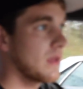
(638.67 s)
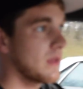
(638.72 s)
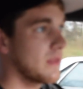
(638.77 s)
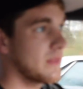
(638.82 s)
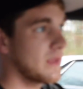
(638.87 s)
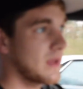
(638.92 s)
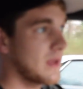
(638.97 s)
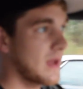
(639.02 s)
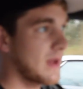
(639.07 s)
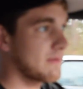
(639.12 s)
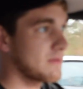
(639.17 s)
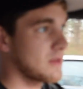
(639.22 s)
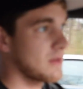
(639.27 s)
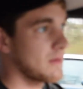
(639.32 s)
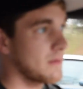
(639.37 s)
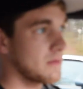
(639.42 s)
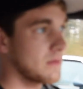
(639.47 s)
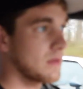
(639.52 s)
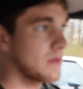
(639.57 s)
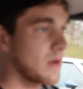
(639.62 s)
They have
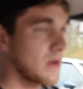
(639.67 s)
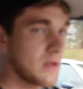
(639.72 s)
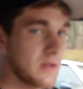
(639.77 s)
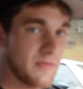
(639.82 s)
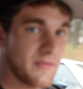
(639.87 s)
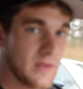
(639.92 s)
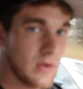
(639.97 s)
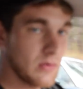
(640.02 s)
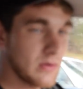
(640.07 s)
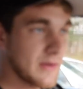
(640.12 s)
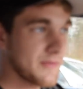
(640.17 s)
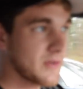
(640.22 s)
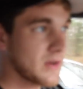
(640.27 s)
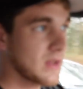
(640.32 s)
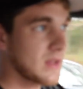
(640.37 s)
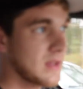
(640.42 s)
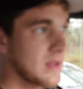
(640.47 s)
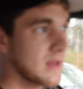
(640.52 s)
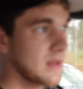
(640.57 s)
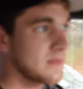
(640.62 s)
a few
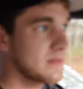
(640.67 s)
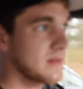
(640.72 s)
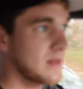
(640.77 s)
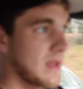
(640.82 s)
different kits.